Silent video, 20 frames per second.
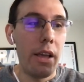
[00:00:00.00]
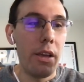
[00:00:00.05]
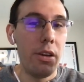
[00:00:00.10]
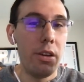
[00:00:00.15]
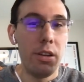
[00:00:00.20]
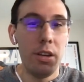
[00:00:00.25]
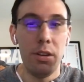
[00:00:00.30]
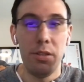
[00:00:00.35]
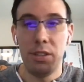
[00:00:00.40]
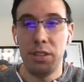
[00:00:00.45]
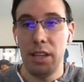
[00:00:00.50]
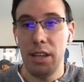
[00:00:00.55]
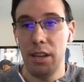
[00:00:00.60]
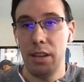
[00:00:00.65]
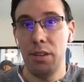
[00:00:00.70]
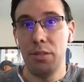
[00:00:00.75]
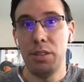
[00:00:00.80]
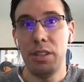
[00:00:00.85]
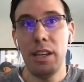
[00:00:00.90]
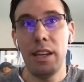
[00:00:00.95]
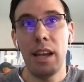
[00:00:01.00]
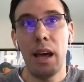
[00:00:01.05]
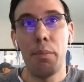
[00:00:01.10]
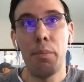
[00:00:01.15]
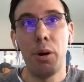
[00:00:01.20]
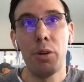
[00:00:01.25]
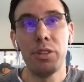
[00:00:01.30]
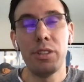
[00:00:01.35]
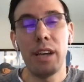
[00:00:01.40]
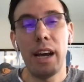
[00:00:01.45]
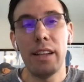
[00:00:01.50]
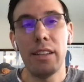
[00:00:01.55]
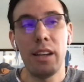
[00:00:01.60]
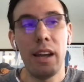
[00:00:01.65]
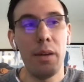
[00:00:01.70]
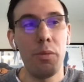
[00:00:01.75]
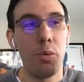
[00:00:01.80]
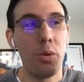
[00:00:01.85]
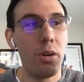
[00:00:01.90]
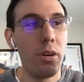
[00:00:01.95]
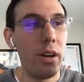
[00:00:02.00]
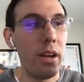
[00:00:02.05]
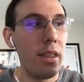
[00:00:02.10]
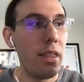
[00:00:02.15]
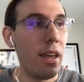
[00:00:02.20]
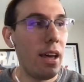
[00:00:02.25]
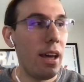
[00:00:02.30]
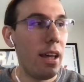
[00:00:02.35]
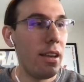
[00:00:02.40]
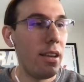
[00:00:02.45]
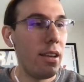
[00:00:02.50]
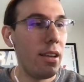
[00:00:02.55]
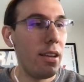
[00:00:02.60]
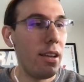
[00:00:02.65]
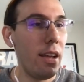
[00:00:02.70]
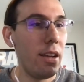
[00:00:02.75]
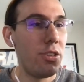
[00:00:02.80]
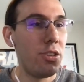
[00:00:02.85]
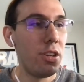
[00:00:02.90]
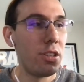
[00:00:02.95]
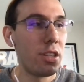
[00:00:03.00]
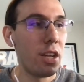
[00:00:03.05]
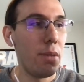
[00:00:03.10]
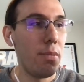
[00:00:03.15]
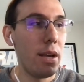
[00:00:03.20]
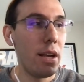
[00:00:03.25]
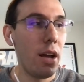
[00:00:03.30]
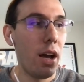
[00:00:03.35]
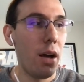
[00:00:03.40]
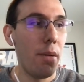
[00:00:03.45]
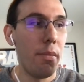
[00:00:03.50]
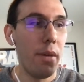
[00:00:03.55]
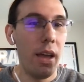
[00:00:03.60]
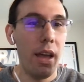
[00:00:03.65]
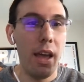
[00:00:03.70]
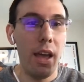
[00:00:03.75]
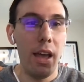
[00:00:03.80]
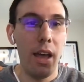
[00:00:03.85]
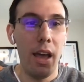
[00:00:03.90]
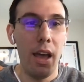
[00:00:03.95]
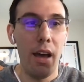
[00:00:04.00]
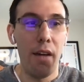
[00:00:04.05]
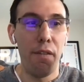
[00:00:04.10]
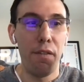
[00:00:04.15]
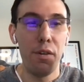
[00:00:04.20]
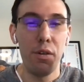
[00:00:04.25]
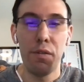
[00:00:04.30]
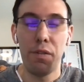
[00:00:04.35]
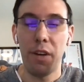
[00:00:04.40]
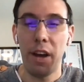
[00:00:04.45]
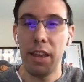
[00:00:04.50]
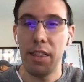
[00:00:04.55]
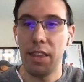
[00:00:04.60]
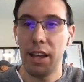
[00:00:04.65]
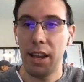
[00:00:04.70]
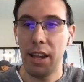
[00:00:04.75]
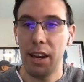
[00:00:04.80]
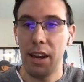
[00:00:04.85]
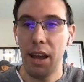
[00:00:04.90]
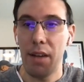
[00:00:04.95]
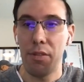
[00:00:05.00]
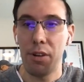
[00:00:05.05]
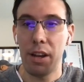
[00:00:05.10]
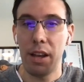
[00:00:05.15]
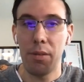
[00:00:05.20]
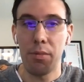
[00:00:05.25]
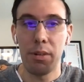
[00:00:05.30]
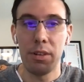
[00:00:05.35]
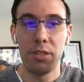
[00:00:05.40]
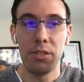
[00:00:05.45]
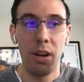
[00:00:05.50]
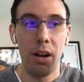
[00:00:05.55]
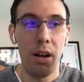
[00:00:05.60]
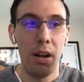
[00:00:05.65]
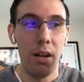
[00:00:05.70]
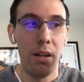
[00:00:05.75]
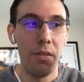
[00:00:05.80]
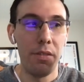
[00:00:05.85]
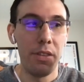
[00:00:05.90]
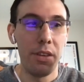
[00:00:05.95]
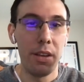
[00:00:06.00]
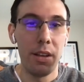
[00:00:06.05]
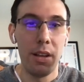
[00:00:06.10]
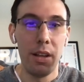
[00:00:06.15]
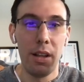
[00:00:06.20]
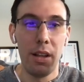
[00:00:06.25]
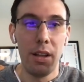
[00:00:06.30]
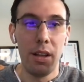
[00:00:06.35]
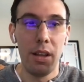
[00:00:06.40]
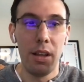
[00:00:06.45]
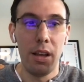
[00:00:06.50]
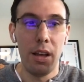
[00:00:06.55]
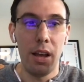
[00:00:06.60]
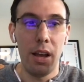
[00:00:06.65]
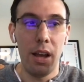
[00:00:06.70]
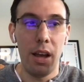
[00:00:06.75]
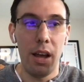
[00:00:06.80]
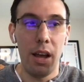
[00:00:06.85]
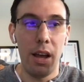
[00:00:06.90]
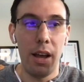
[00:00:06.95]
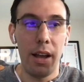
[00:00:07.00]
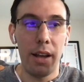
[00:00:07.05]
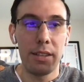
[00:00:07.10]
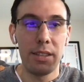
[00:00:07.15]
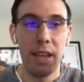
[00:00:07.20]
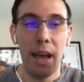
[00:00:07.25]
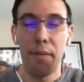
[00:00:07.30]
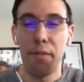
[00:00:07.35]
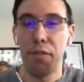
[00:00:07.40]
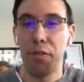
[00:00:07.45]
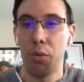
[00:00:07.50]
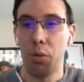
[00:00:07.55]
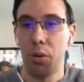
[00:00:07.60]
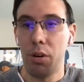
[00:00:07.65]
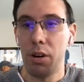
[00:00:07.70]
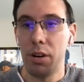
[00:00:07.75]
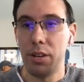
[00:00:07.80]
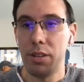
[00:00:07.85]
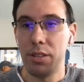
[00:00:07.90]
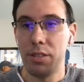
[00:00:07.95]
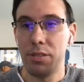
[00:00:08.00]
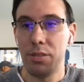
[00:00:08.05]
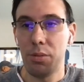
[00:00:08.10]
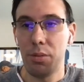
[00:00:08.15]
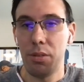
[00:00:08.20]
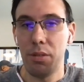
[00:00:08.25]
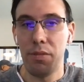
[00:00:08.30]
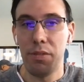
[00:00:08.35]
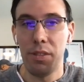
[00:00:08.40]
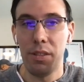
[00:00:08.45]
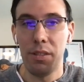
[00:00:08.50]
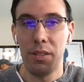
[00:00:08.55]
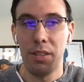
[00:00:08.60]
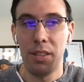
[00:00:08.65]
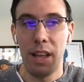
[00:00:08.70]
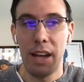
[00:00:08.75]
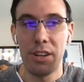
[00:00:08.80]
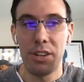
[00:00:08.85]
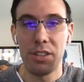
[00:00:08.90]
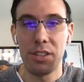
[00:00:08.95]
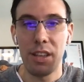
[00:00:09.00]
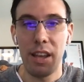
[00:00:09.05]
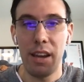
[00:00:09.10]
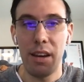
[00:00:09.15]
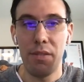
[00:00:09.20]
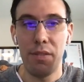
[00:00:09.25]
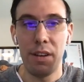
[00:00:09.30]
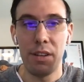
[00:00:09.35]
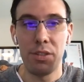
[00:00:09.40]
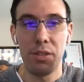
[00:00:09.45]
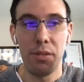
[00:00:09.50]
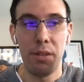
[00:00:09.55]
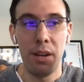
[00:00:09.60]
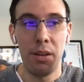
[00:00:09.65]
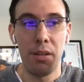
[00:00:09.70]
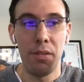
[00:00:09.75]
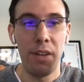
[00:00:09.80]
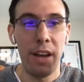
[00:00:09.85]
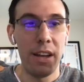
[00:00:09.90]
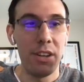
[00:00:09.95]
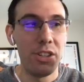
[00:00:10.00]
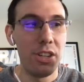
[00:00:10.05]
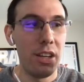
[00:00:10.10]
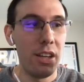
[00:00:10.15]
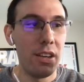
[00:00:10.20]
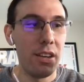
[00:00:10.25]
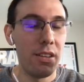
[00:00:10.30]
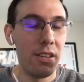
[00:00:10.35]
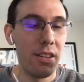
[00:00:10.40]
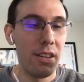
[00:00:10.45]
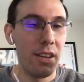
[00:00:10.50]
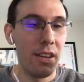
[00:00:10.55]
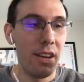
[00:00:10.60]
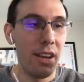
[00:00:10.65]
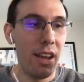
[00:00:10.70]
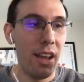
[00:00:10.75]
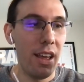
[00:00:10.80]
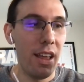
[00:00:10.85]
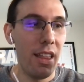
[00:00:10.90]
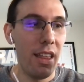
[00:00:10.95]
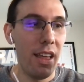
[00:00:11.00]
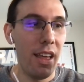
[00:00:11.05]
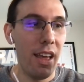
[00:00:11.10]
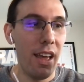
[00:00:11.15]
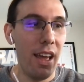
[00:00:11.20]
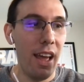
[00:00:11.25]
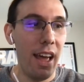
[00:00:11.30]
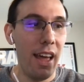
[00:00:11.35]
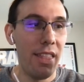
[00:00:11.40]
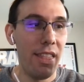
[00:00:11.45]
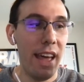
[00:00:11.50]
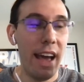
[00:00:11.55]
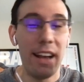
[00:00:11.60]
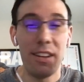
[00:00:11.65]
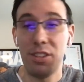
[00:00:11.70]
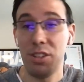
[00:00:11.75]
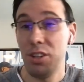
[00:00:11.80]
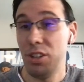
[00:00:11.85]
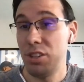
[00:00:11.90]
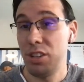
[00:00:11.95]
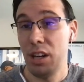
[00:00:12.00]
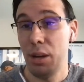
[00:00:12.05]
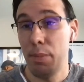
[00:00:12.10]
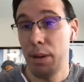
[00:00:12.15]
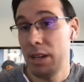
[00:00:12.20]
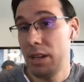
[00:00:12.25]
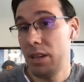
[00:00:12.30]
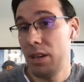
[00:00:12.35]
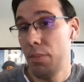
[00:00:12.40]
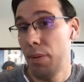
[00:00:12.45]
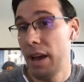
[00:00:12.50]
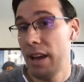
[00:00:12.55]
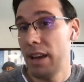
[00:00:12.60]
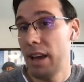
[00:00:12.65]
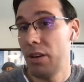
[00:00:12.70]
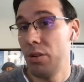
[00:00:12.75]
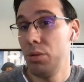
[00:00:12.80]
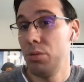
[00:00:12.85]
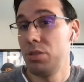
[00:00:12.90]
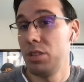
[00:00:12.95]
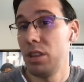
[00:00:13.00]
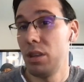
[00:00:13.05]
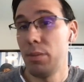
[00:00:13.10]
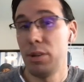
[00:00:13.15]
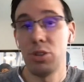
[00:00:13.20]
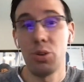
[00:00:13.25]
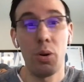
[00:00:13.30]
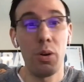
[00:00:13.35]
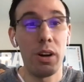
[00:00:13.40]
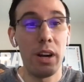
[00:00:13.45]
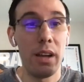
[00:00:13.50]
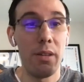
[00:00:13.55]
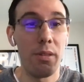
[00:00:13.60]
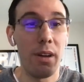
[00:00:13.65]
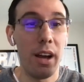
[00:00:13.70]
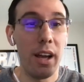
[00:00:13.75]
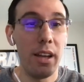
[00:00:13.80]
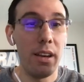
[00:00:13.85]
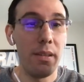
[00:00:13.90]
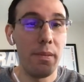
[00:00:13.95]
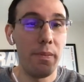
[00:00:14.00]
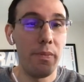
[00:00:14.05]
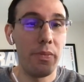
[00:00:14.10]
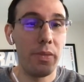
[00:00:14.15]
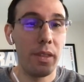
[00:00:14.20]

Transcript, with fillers: you, you see it you see it on both sides, and I worry that it's just going to become a food fight that can never get resolved, except for sort of legislative inter intervention, and that's just going to depend on who's in the majority, right?